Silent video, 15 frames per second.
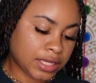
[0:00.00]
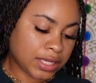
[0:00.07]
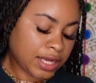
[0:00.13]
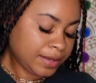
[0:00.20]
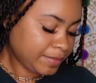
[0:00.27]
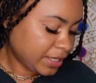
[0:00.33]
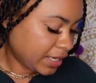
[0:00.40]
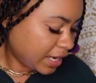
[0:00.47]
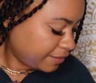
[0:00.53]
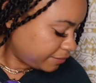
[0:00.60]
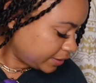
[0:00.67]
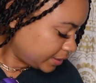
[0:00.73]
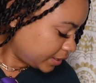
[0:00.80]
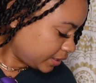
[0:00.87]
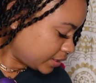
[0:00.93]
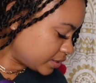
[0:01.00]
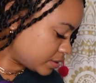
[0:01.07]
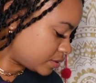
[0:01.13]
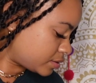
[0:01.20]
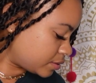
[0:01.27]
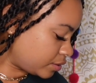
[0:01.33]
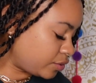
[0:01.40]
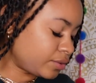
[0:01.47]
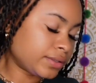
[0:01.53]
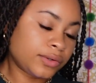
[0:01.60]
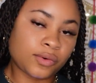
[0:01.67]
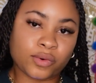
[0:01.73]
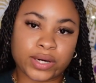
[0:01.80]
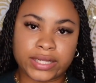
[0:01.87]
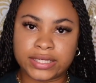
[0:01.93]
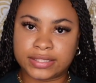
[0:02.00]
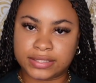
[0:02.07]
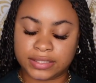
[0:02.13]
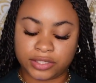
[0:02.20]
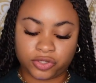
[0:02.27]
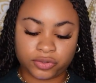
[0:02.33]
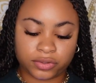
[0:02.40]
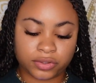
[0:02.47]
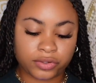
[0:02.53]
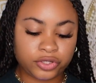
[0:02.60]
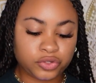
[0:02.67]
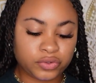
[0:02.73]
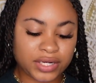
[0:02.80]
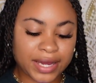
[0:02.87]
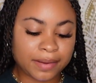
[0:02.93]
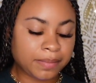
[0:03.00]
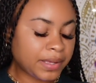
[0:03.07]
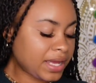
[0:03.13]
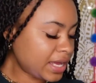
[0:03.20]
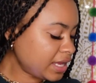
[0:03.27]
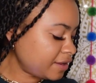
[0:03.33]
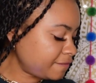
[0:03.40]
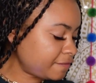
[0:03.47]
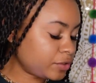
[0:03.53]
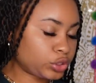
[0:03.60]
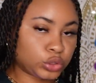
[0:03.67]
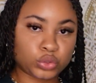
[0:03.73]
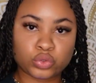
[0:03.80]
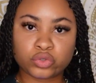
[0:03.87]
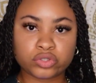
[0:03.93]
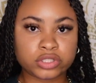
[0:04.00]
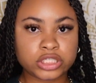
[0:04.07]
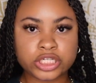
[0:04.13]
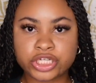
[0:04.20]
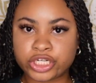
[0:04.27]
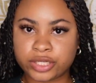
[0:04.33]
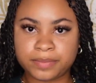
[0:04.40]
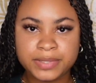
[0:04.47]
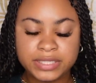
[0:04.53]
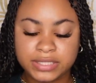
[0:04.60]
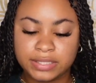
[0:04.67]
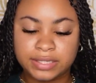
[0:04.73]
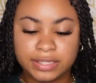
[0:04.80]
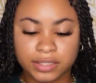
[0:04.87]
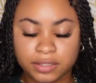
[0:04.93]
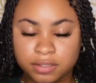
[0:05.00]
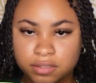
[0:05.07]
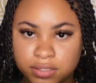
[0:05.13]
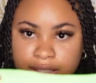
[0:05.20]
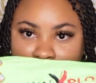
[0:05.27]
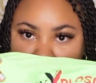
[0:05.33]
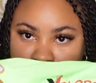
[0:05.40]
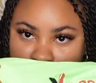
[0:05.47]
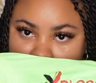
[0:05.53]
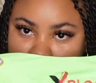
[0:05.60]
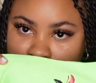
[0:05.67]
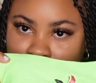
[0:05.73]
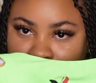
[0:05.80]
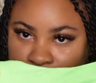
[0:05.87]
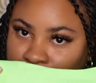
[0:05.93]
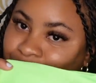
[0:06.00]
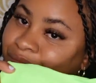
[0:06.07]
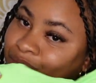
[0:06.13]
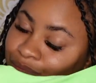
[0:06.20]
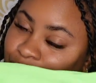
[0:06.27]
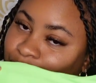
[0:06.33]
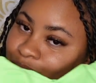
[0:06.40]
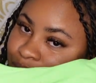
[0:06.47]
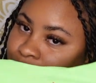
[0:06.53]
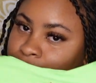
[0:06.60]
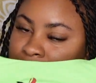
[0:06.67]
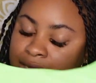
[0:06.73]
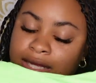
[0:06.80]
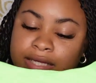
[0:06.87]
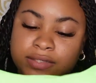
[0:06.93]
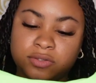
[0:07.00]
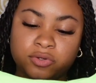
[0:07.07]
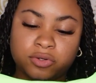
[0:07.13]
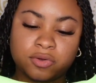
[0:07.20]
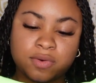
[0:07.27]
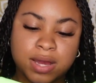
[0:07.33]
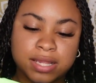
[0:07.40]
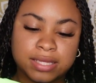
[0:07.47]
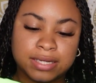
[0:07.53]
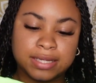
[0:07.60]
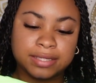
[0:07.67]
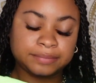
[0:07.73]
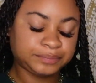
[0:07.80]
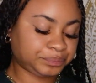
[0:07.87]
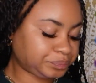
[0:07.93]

I mean, everything is good quality, you know? You're not paying for no cheapy thing. This is good quality.